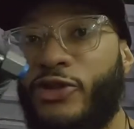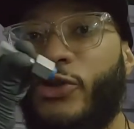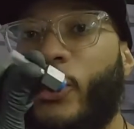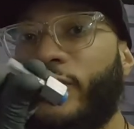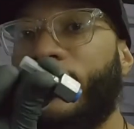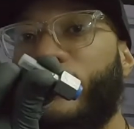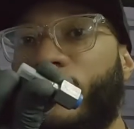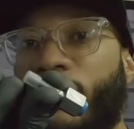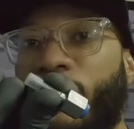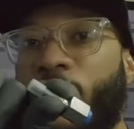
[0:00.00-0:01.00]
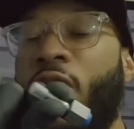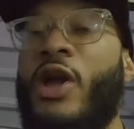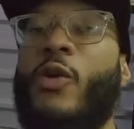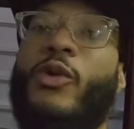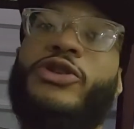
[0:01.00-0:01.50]
You torque this to
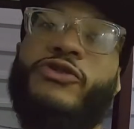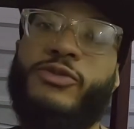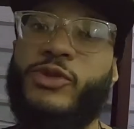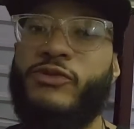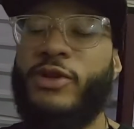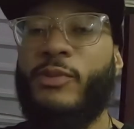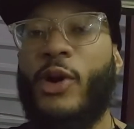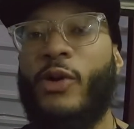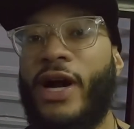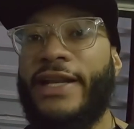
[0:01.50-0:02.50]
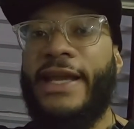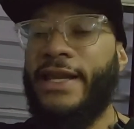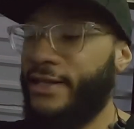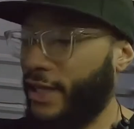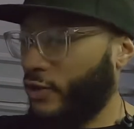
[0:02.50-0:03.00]
once you remove the bolt on the
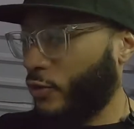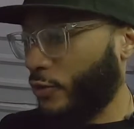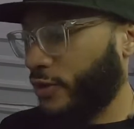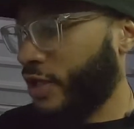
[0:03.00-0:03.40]
intake horn.